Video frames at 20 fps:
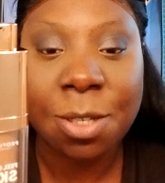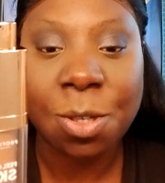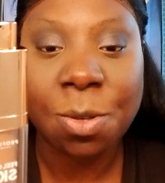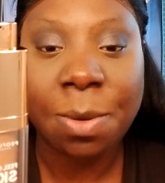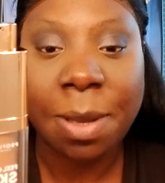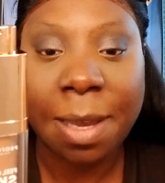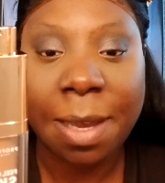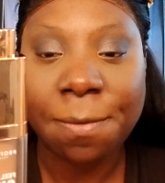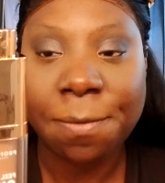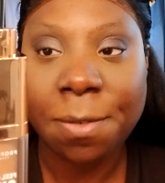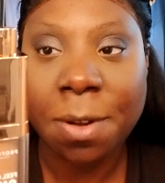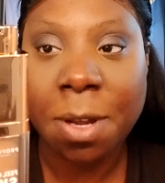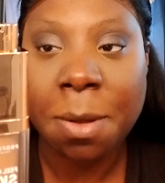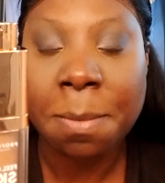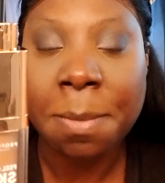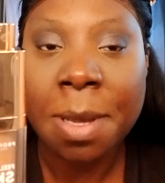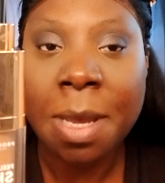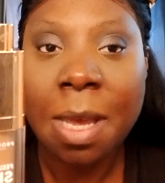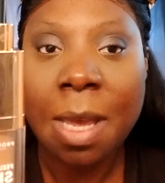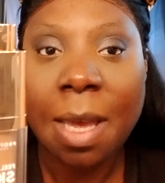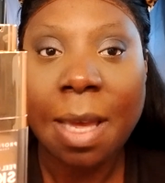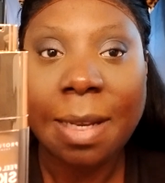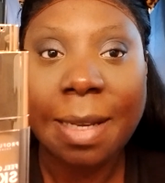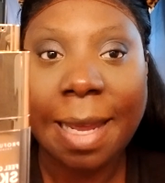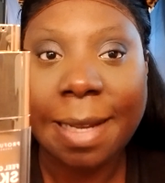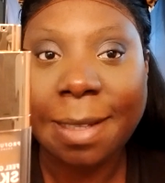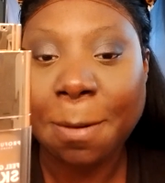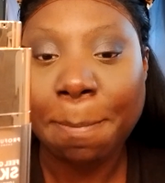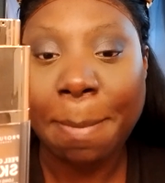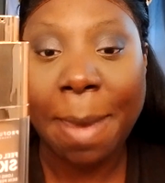you get from
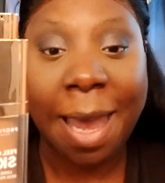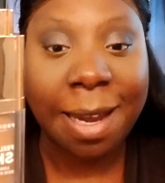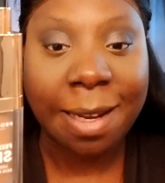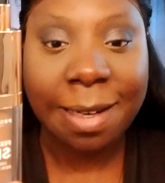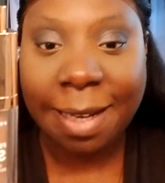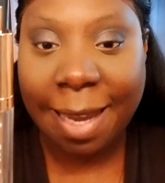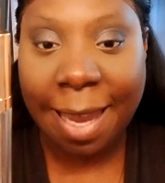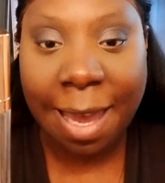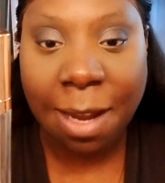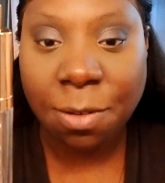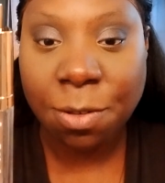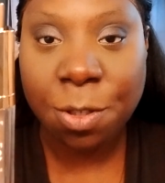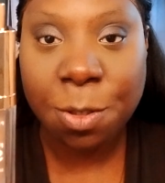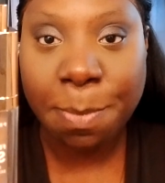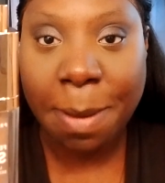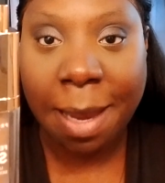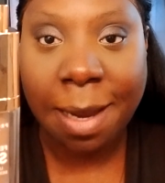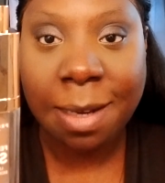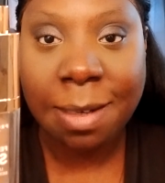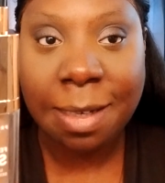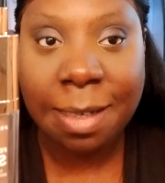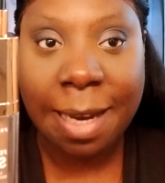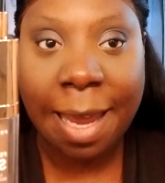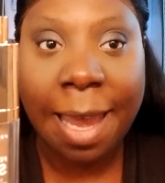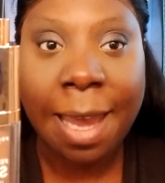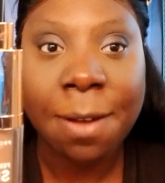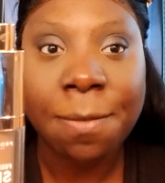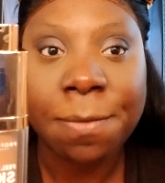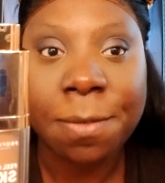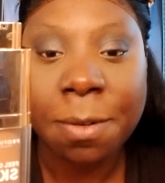like the back of the counters back in the
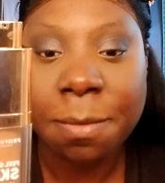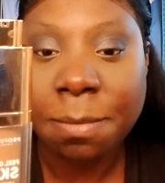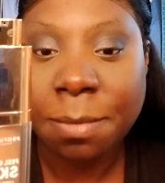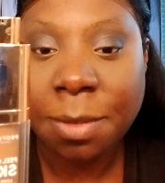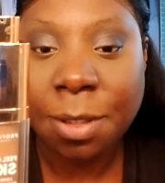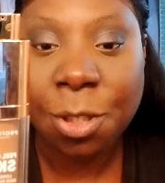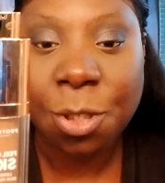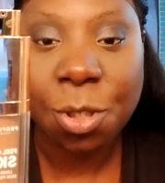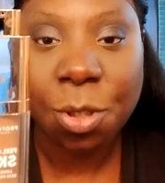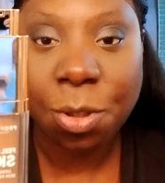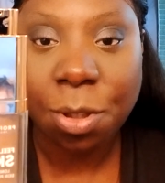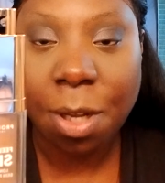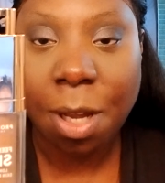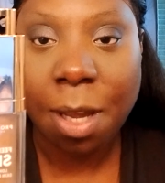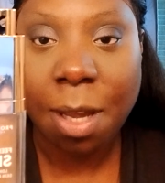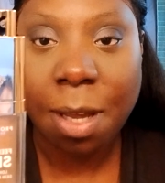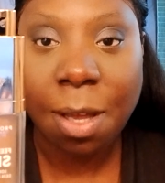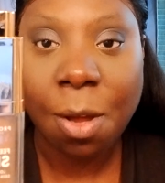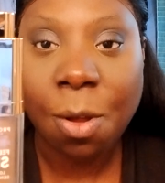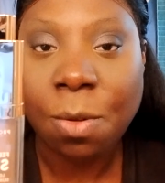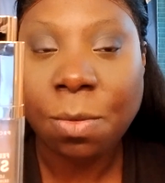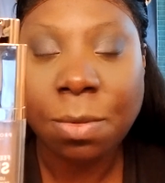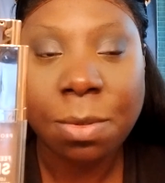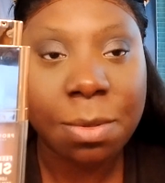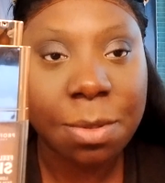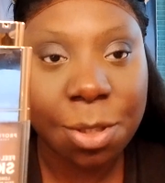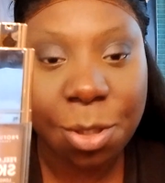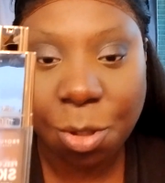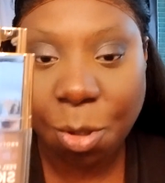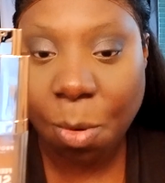day from the old
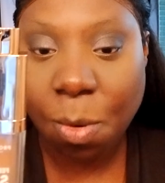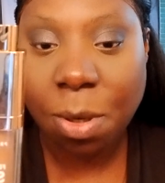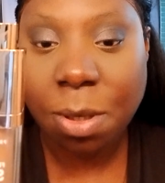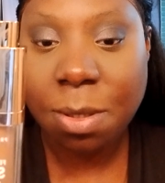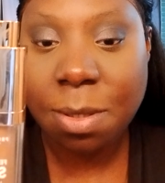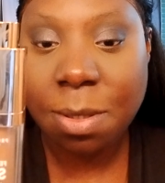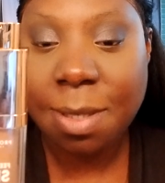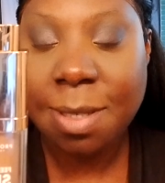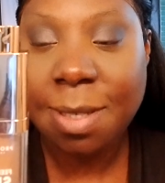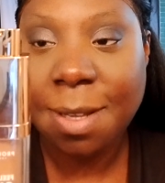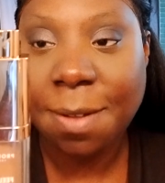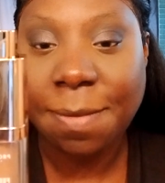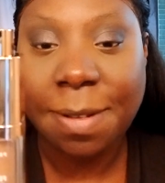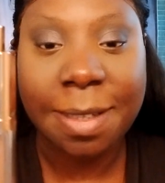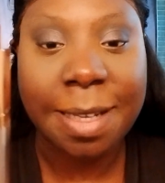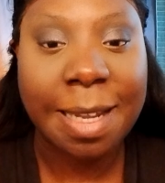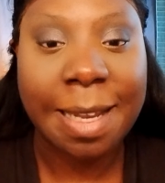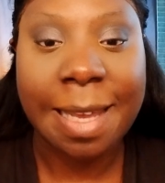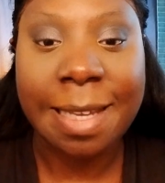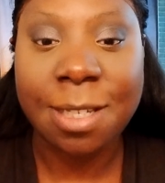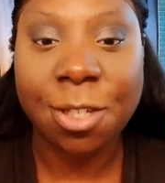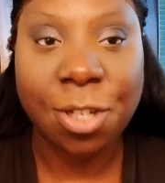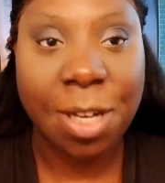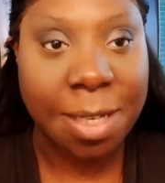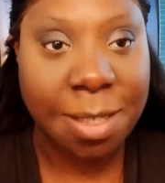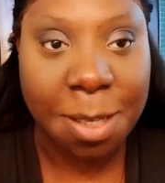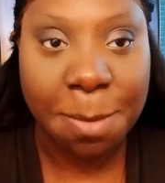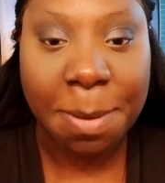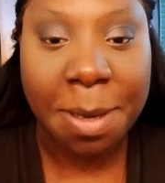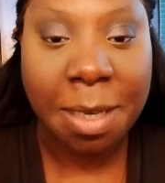stores and stuff like that, like
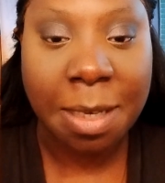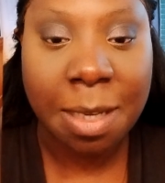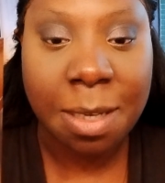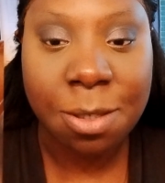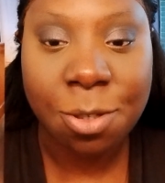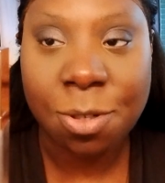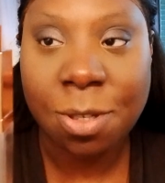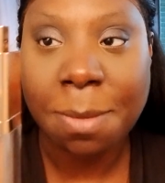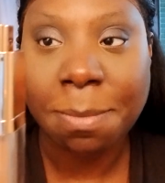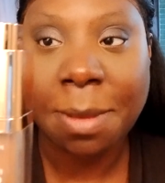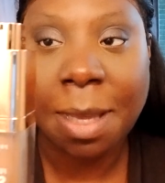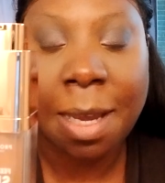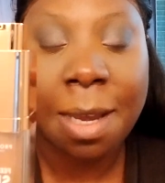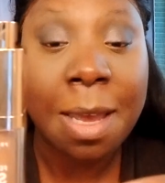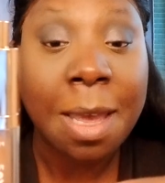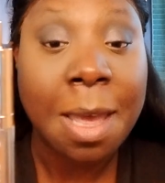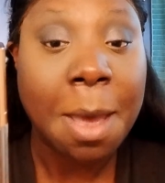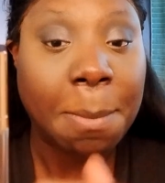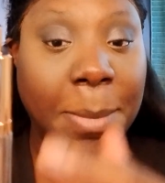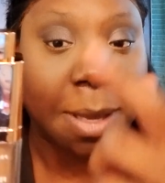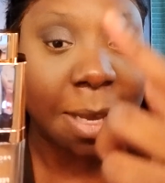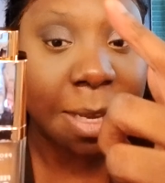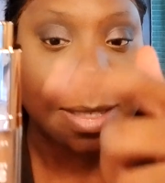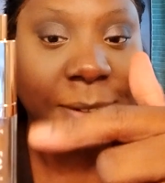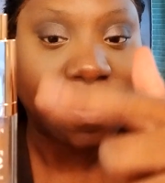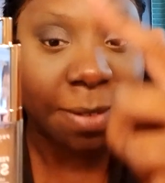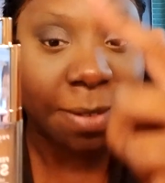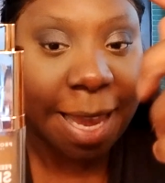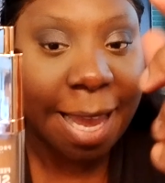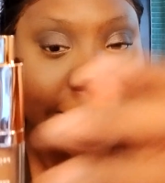JCPenney's or something, because
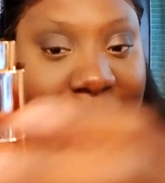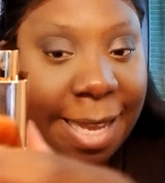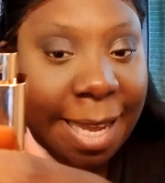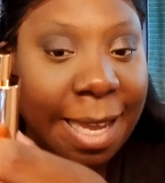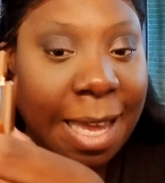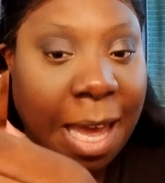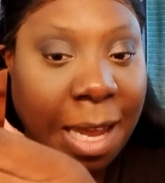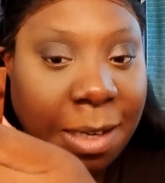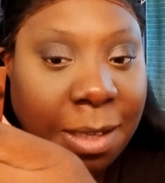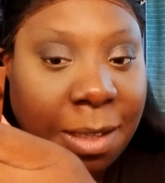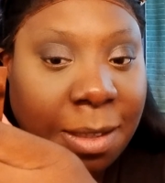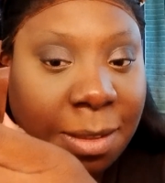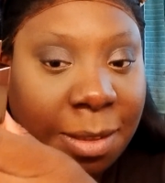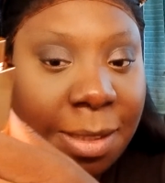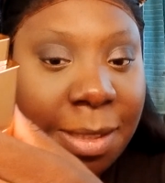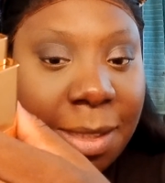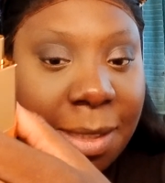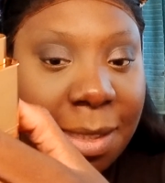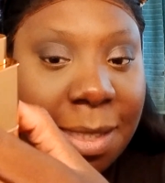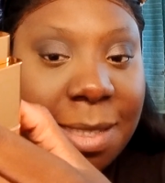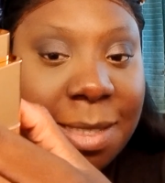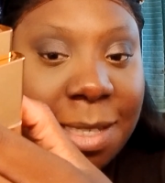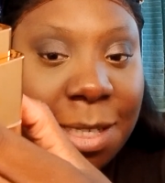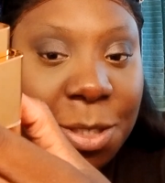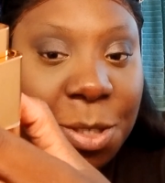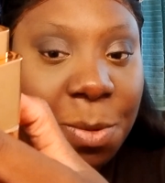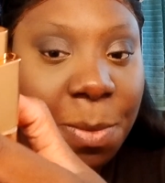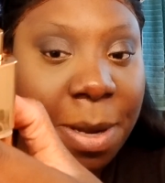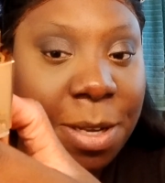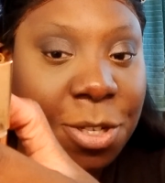if it had that kind of
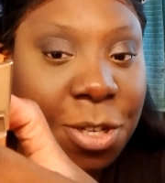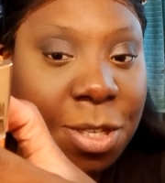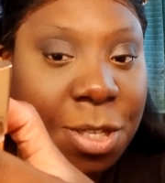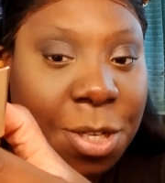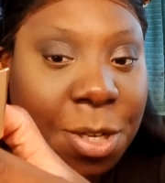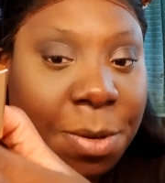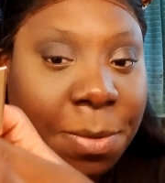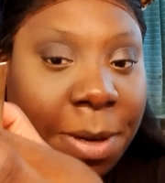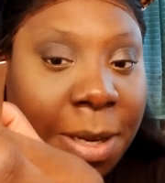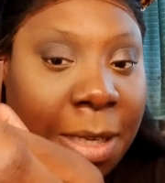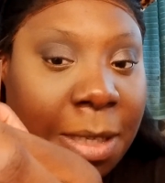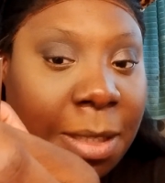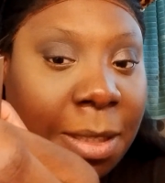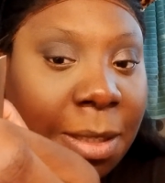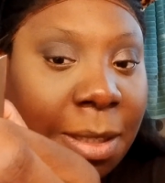situation to it,